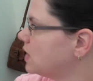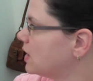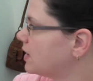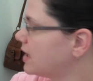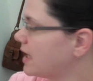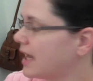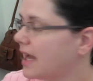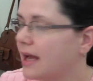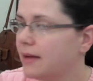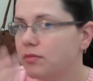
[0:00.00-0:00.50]

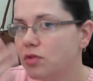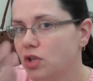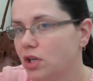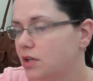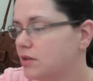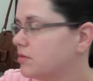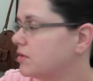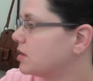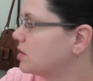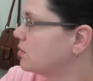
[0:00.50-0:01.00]
Okay, I'm trying
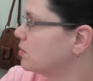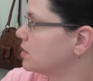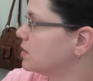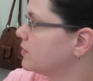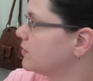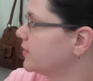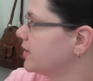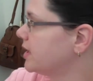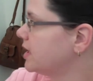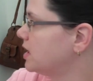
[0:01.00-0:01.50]
to record a
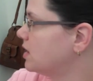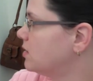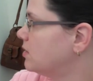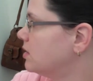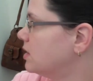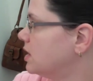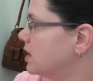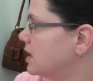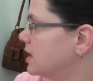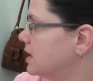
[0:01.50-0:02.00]
video,
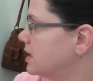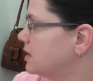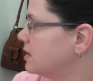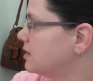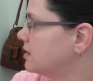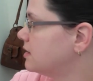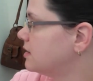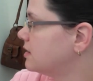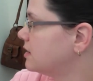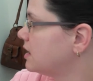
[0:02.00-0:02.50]
Alana.
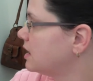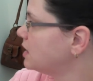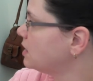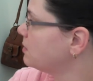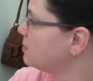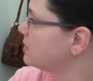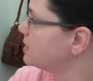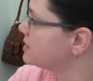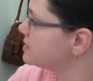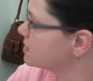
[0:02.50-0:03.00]
Can you
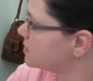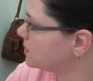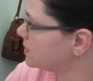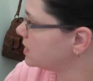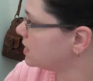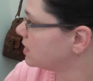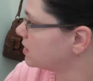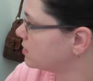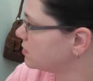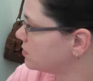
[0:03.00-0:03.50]
please go in
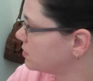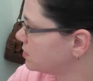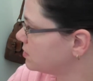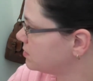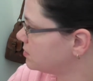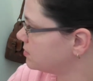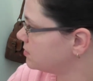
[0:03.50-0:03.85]
the other room?